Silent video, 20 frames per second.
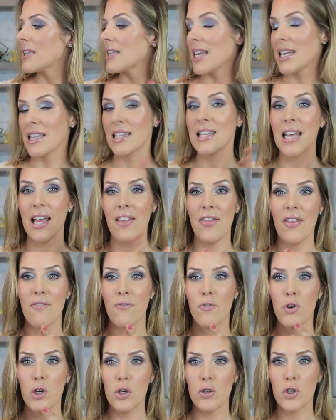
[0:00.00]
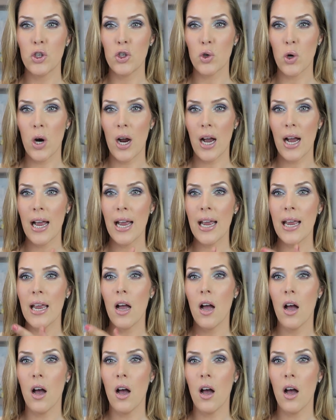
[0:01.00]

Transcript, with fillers: Scents in them for you to try.